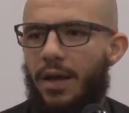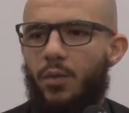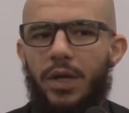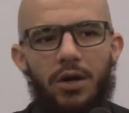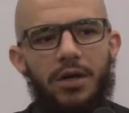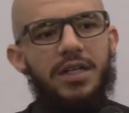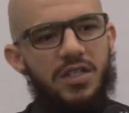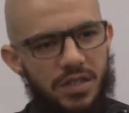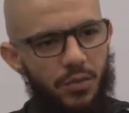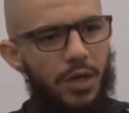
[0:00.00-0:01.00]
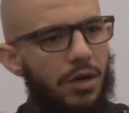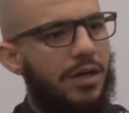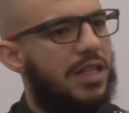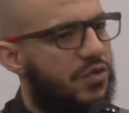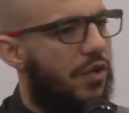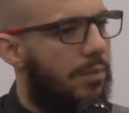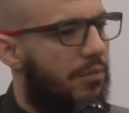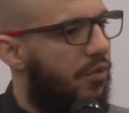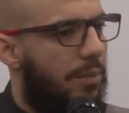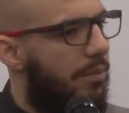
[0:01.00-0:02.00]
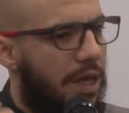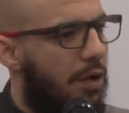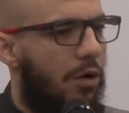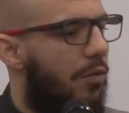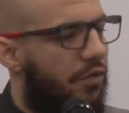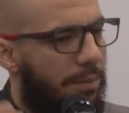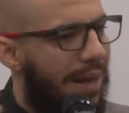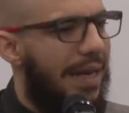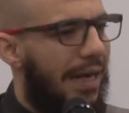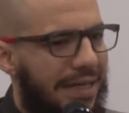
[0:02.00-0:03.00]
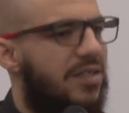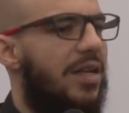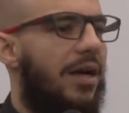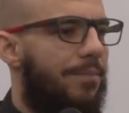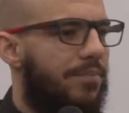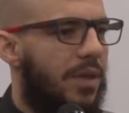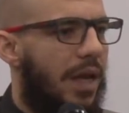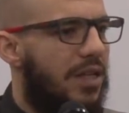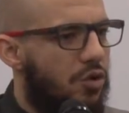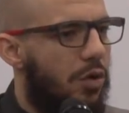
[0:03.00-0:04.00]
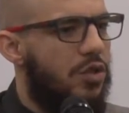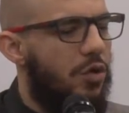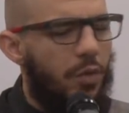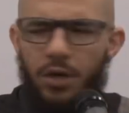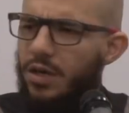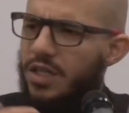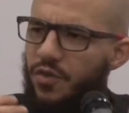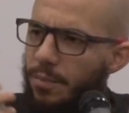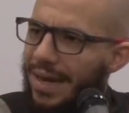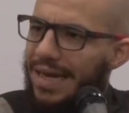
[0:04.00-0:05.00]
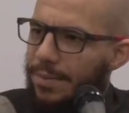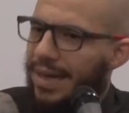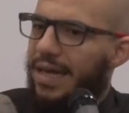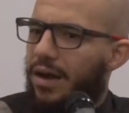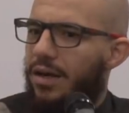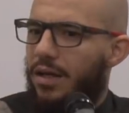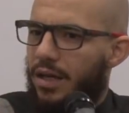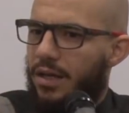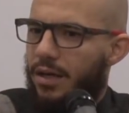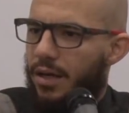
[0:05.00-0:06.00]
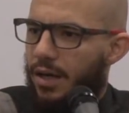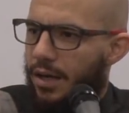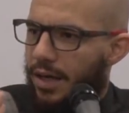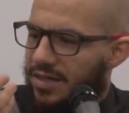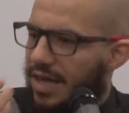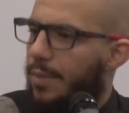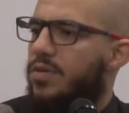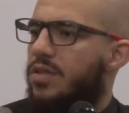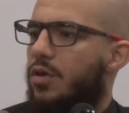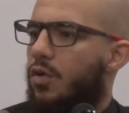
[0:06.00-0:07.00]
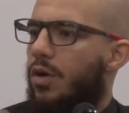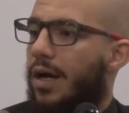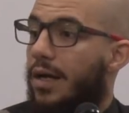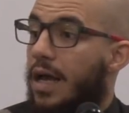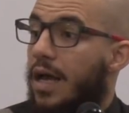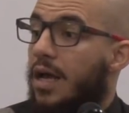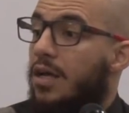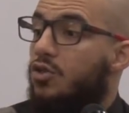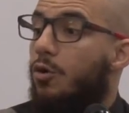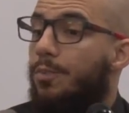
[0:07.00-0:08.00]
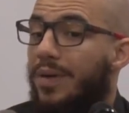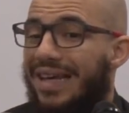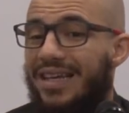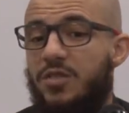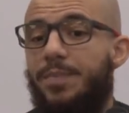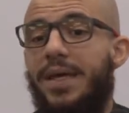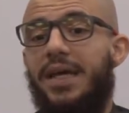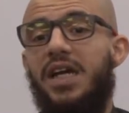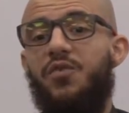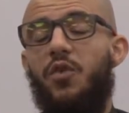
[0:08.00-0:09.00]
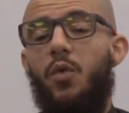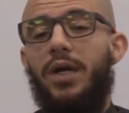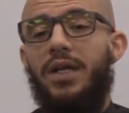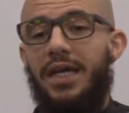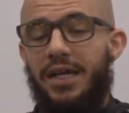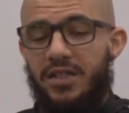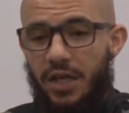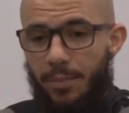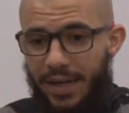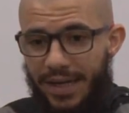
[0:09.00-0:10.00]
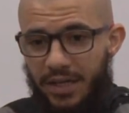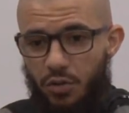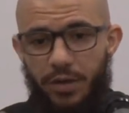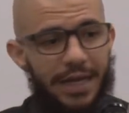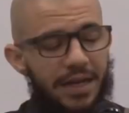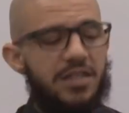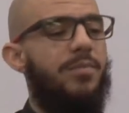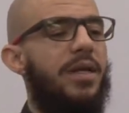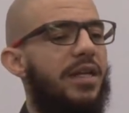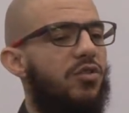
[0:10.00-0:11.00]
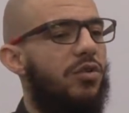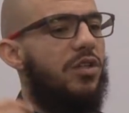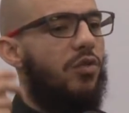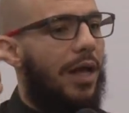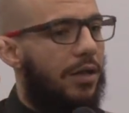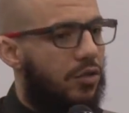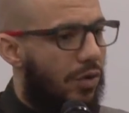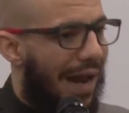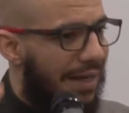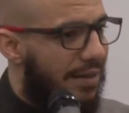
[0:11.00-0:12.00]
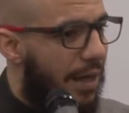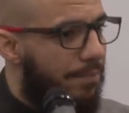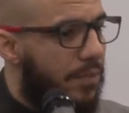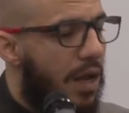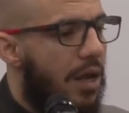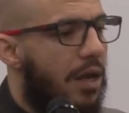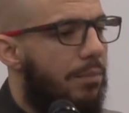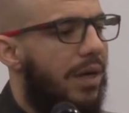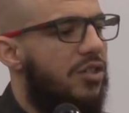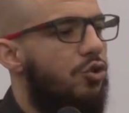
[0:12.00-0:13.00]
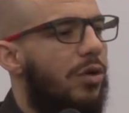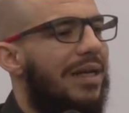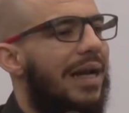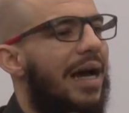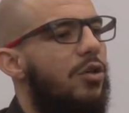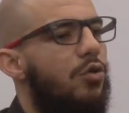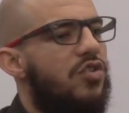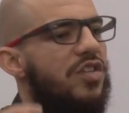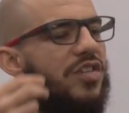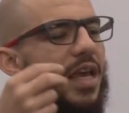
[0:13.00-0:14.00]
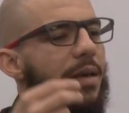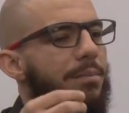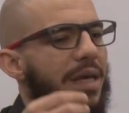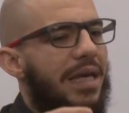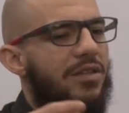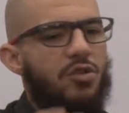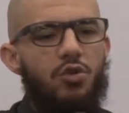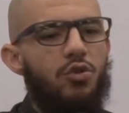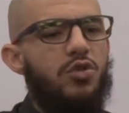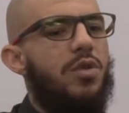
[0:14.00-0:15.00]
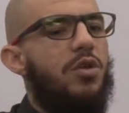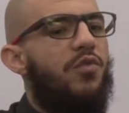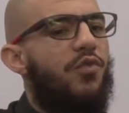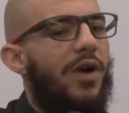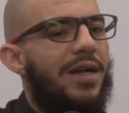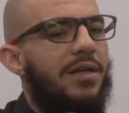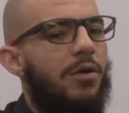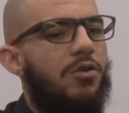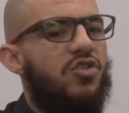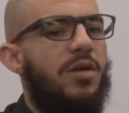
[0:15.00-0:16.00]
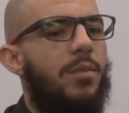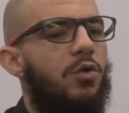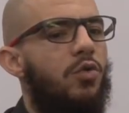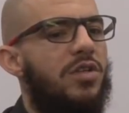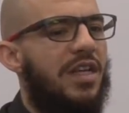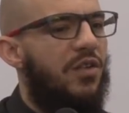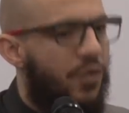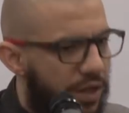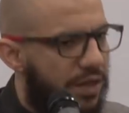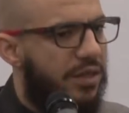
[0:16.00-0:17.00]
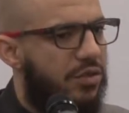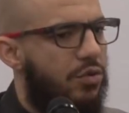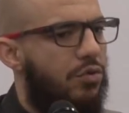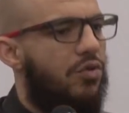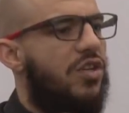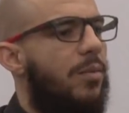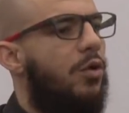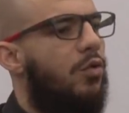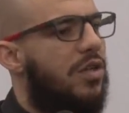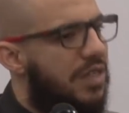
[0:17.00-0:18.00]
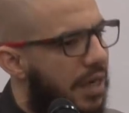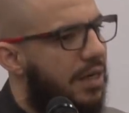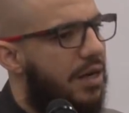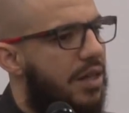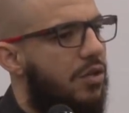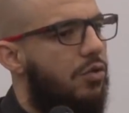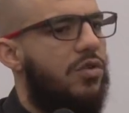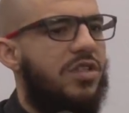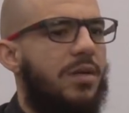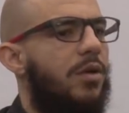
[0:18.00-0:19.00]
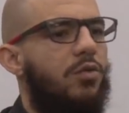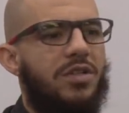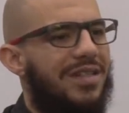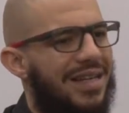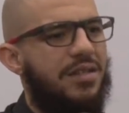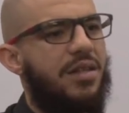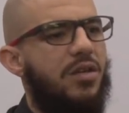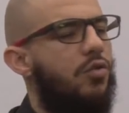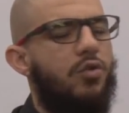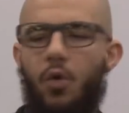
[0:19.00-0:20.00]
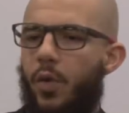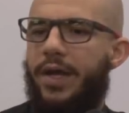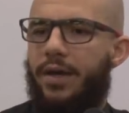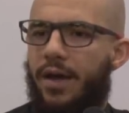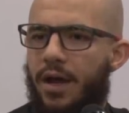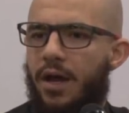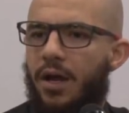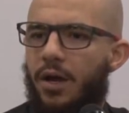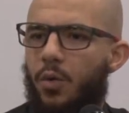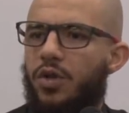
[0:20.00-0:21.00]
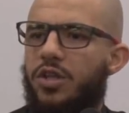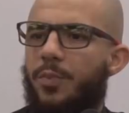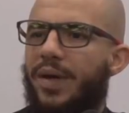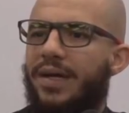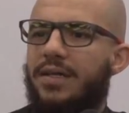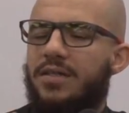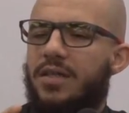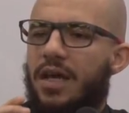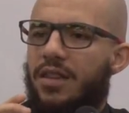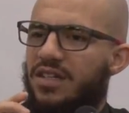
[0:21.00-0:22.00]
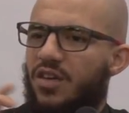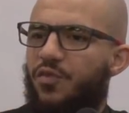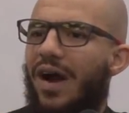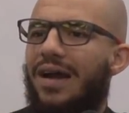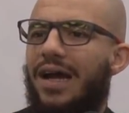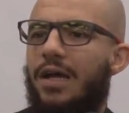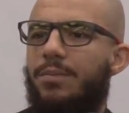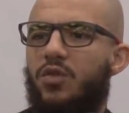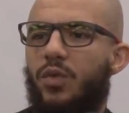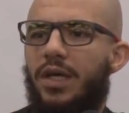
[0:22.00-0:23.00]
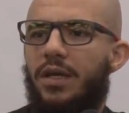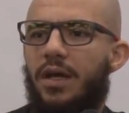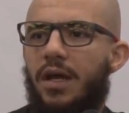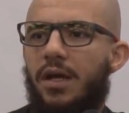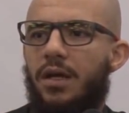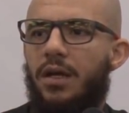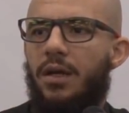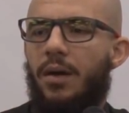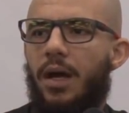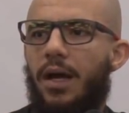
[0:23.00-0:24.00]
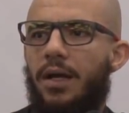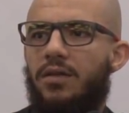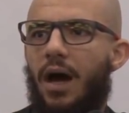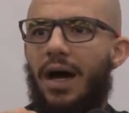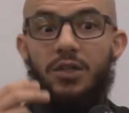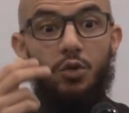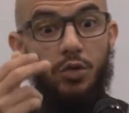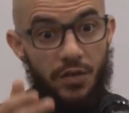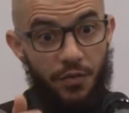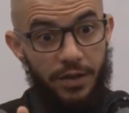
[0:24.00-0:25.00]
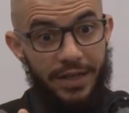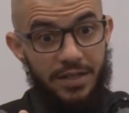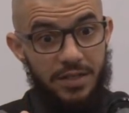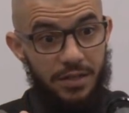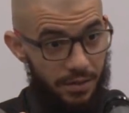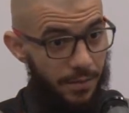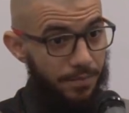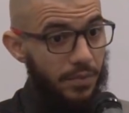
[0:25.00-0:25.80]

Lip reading: And we learn this from many, Isa, and so on and so on. We learn this from many examples in the Quran. So please be careful when it is obligatory to guide them, but you cannot use the same means you use with your friend or someone who is inferior to you or someone who is younger than you or someone who is lesser than you, no way. With your parents, there's a fine line between undutifulness